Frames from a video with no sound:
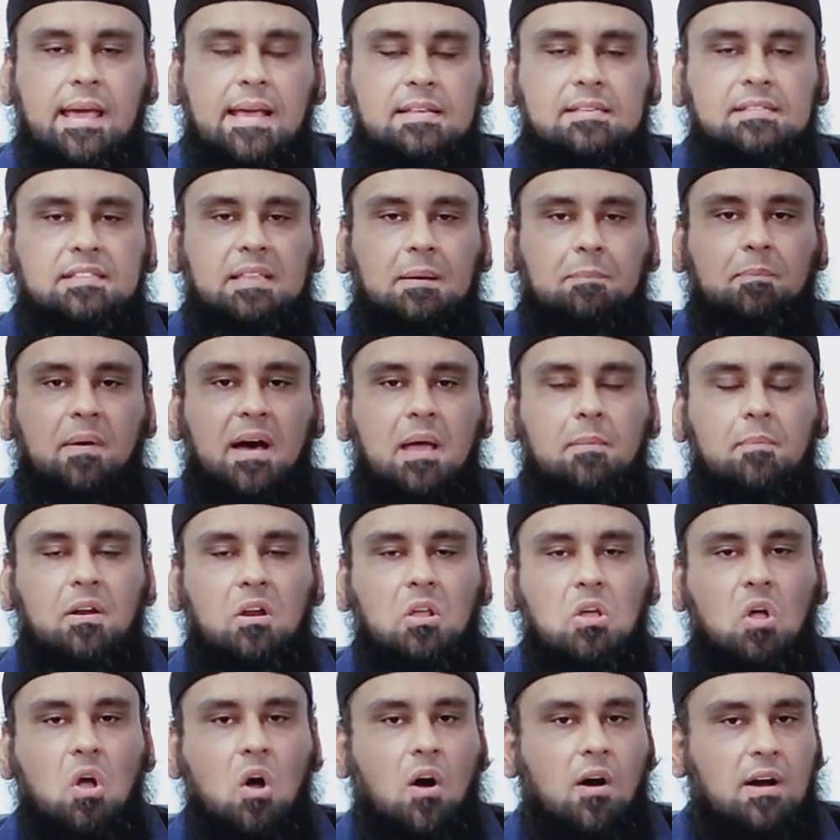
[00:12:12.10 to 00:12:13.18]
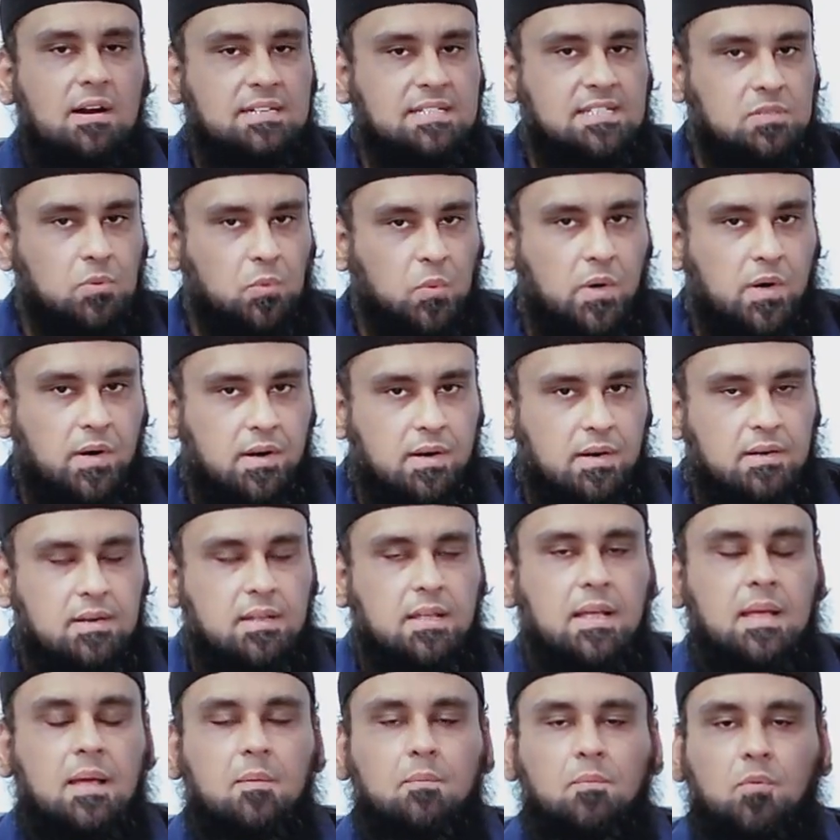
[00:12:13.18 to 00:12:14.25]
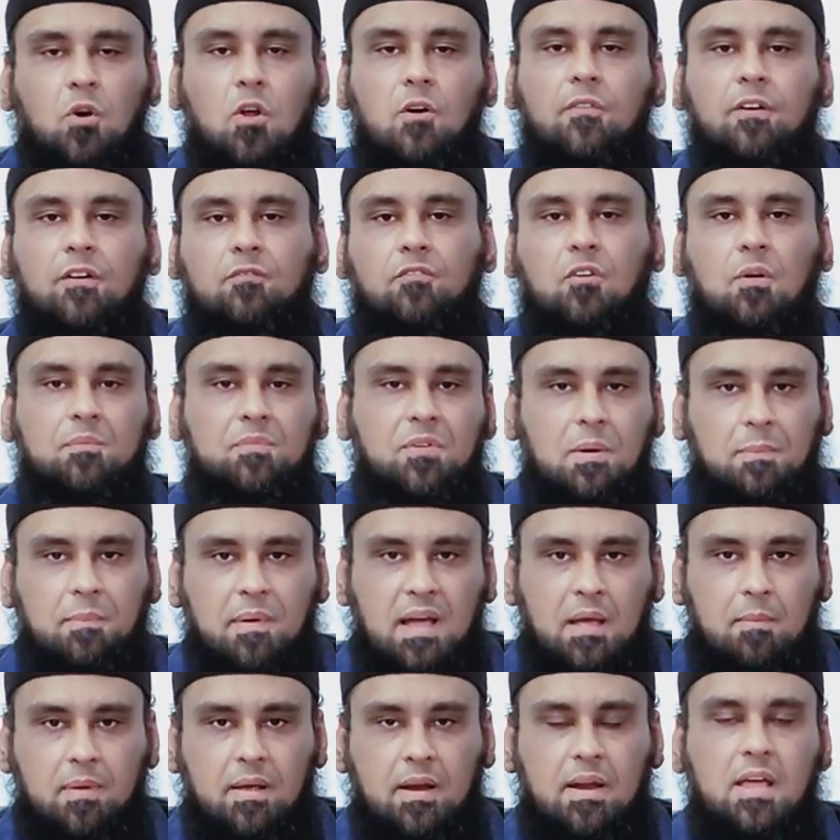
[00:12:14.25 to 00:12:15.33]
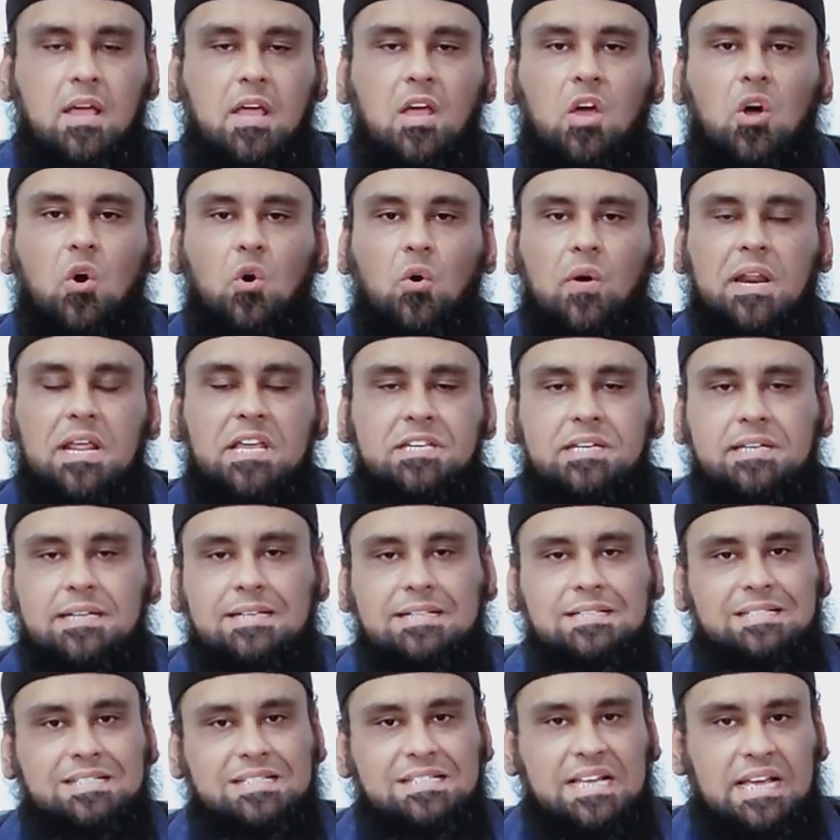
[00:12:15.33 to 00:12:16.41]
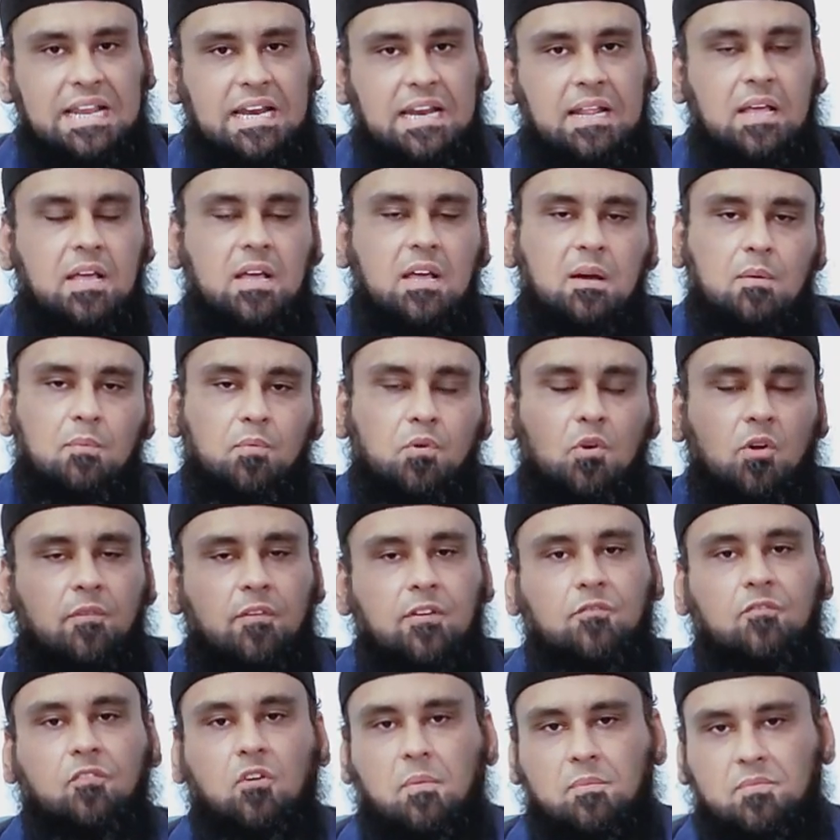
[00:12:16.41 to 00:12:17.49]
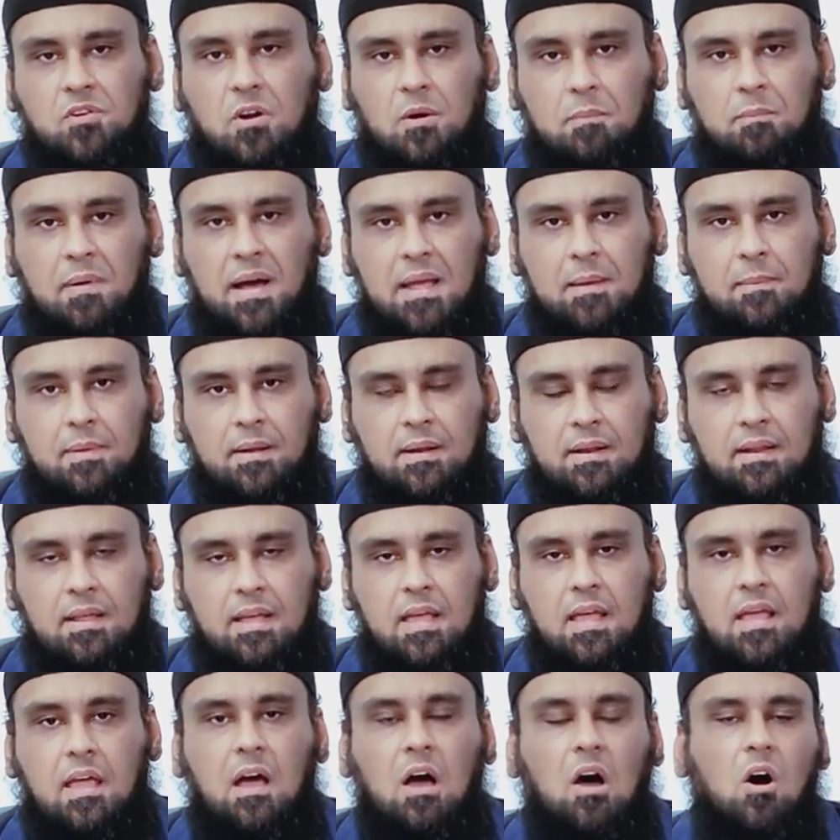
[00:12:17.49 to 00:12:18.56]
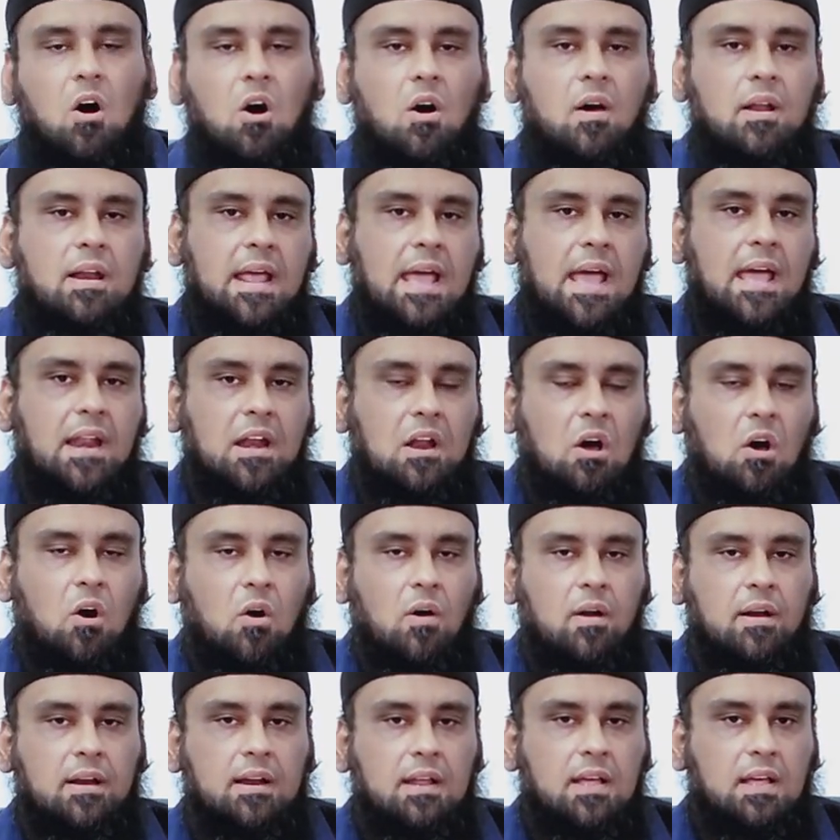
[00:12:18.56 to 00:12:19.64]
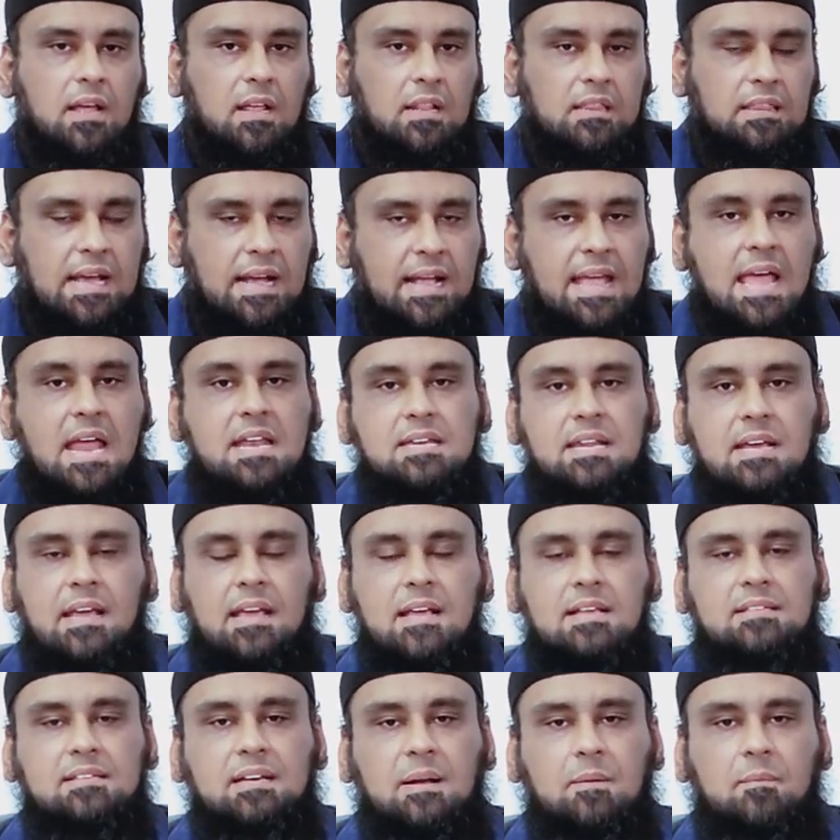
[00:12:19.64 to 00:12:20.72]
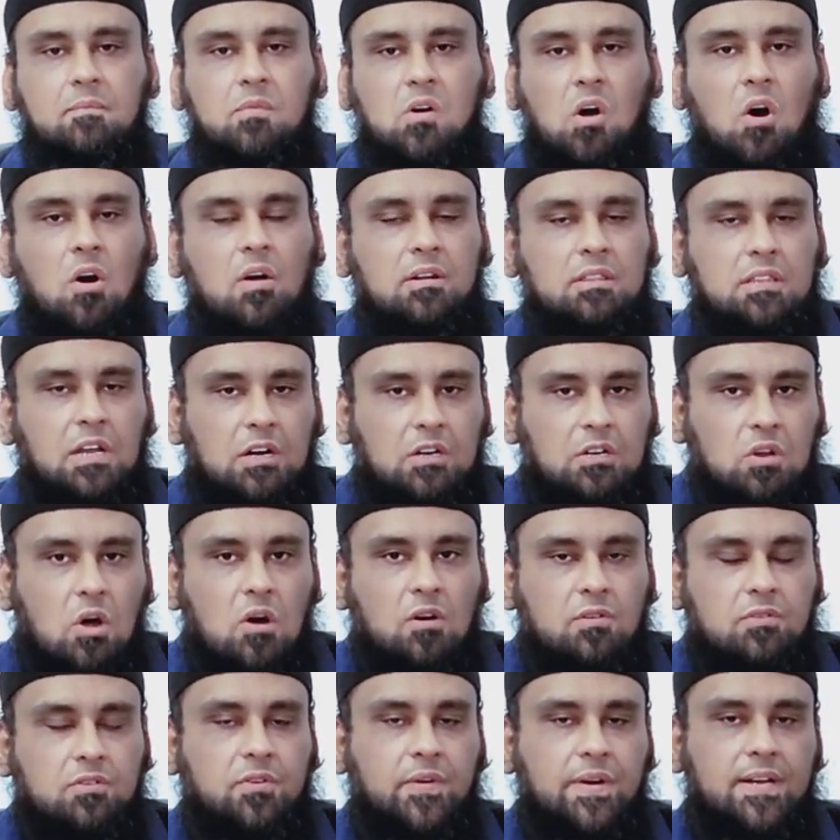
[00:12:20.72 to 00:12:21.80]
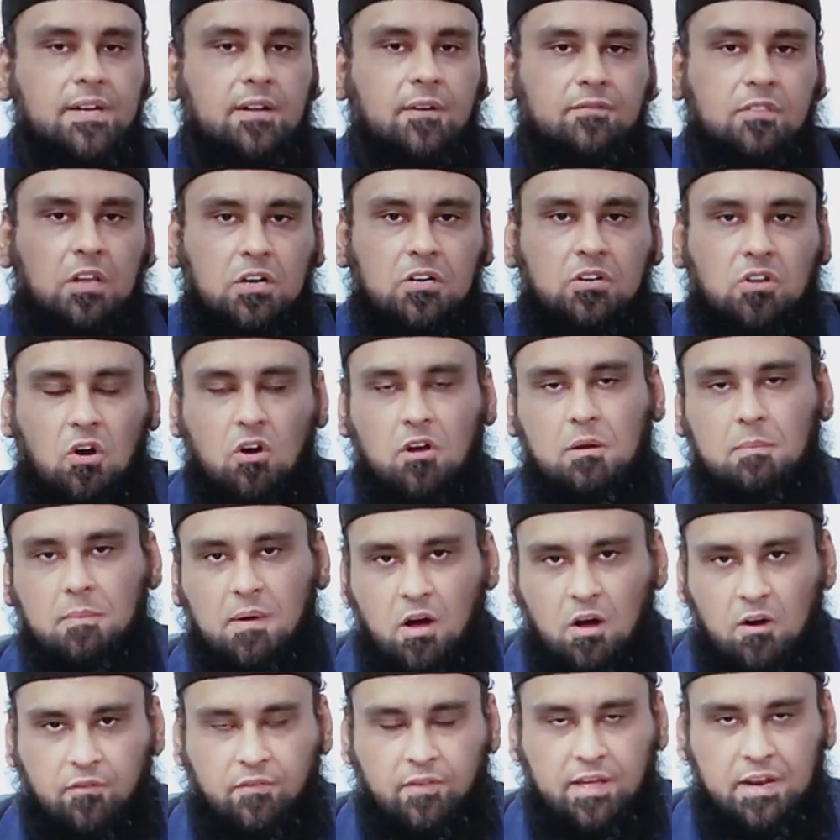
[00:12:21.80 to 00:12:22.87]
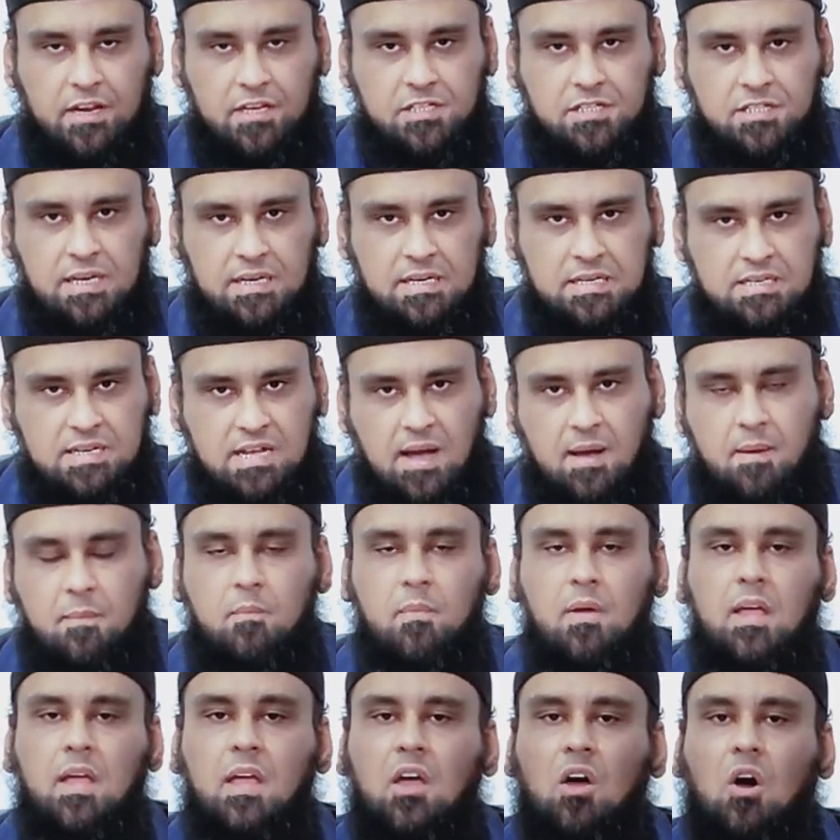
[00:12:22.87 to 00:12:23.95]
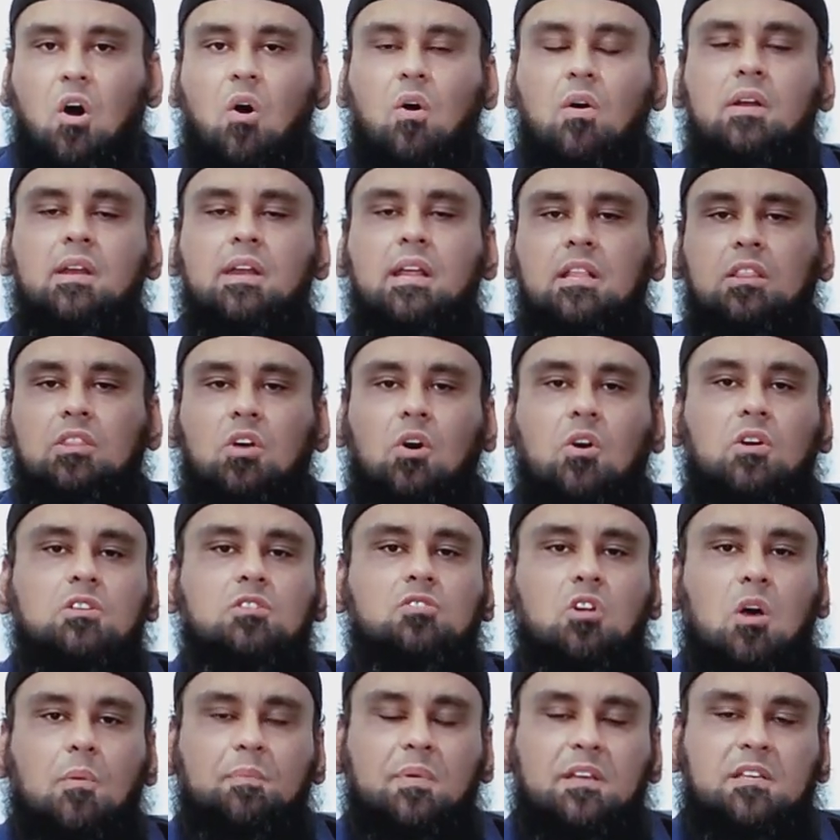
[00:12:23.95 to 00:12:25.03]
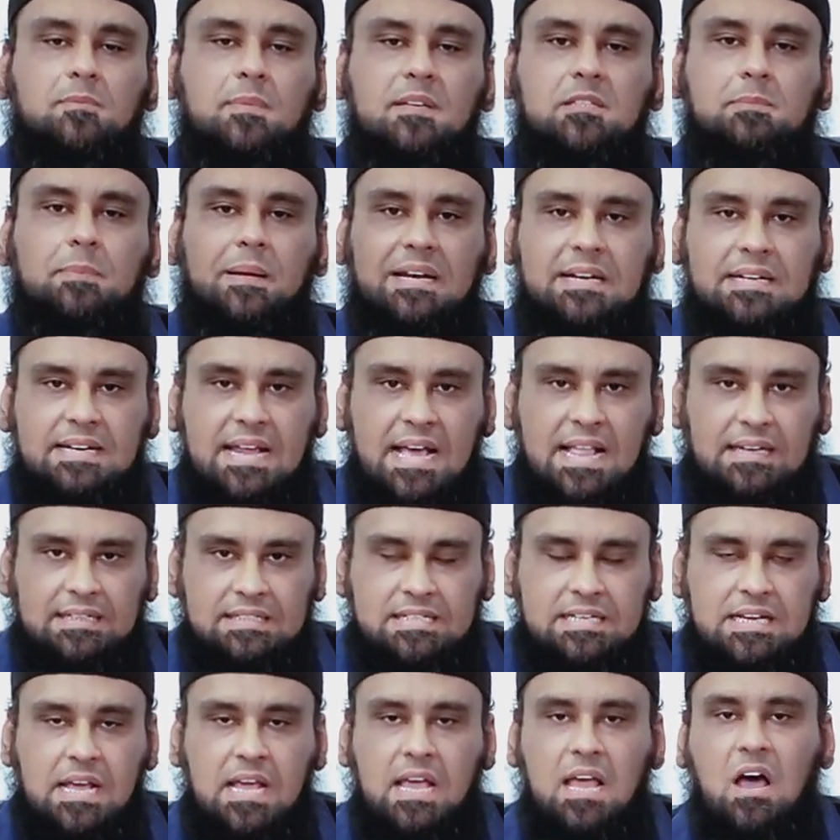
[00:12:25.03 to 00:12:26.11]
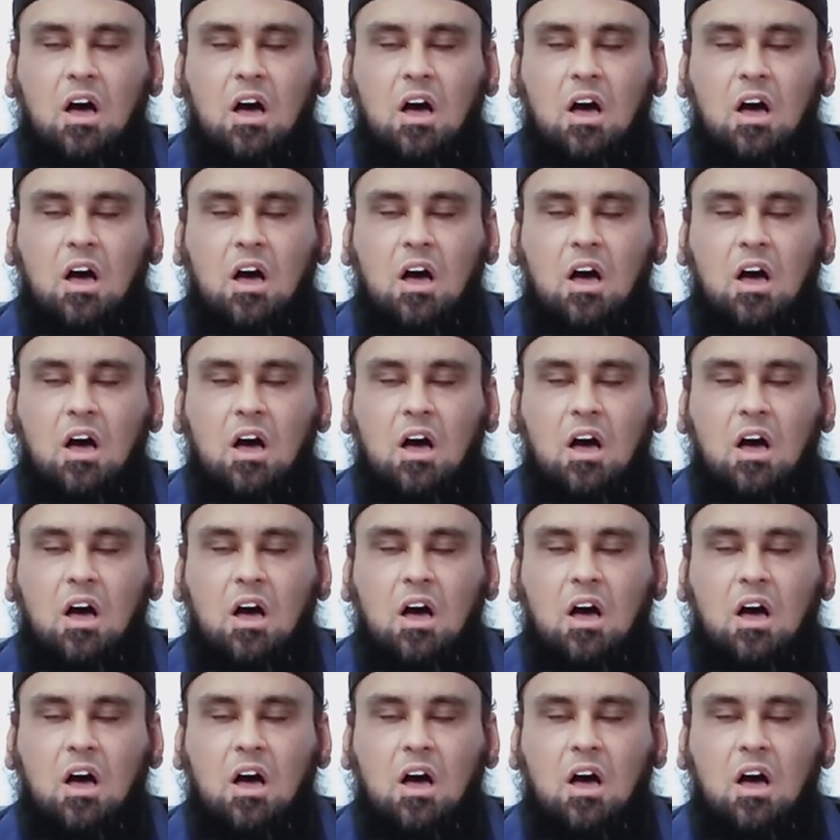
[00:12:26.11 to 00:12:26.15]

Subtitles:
Is the Bible God's word? Prove it from your Bible. Original sin, prove it from your Bible. On and on. The catechism or the doctrine of the dogma of Christendom, only those topics must be dealt.